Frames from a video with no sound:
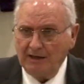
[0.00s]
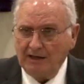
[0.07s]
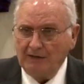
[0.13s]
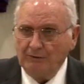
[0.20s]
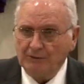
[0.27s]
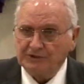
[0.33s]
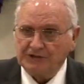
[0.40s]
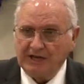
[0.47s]

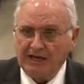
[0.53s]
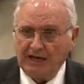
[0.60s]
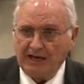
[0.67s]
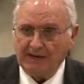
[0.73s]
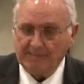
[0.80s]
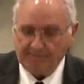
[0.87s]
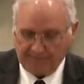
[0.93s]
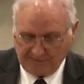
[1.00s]
He was
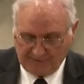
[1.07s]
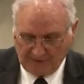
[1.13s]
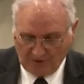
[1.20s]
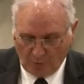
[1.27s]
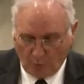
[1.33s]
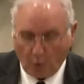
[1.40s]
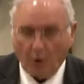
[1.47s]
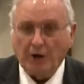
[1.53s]
a
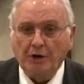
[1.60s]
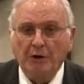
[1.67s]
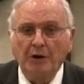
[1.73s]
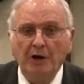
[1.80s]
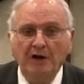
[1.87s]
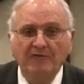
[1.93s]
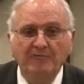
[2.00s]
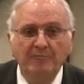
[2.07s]

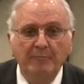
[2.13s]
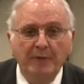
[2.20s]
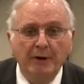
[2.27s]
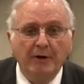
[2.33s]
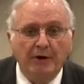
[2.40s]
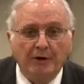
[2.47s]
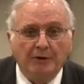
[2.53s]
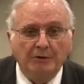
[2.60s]
worker of
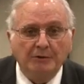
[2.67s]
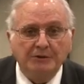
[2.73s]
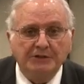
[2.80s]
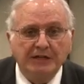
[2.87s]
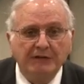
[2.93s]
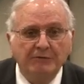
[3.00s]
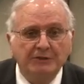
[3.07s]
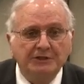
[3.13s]

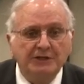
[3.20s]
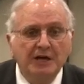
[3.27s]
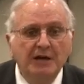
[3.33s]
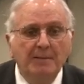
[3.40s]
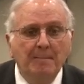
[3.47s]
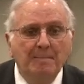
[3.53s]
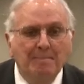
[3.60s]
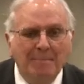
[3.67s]
miracles, he was
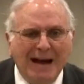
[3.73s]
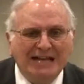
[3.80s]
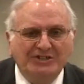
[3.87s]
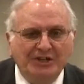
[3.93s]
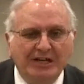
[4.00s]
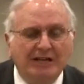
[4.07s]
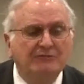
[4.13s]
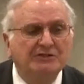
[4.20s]

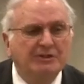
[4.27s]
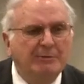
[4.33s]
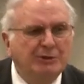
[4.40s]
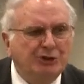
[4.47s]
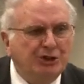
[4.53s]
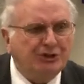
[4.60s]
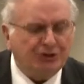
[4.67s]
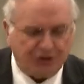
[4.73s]
magic, he was a
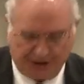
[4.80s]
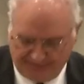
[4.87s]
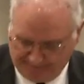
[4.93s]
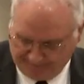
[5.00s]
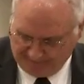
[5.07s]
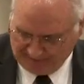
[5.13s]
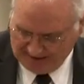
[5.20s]
magician.